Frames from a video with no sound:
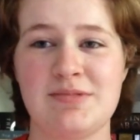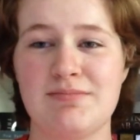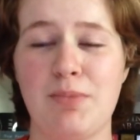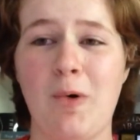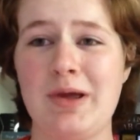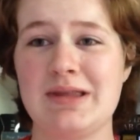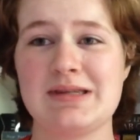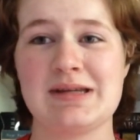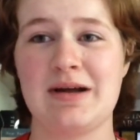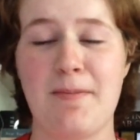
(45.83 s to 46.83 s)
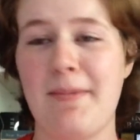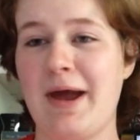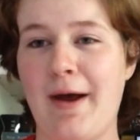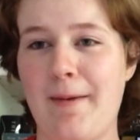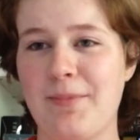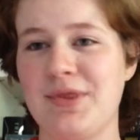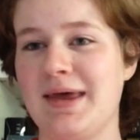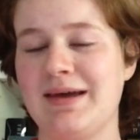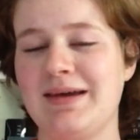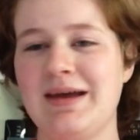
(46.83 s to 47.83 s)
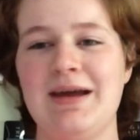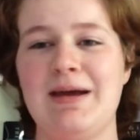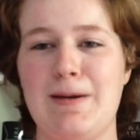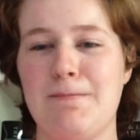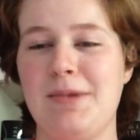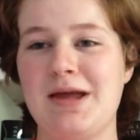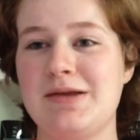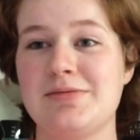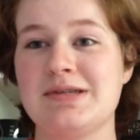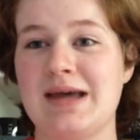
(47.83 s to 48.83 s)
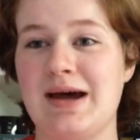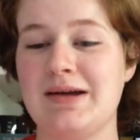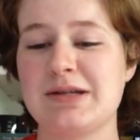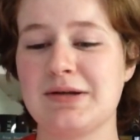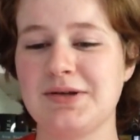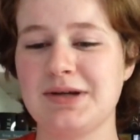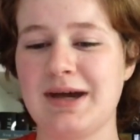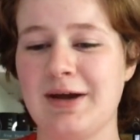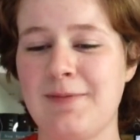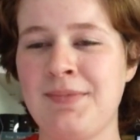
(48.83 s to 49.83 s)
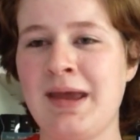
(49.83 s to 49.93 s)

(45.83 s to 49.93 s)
points on a map that make you sad to look at.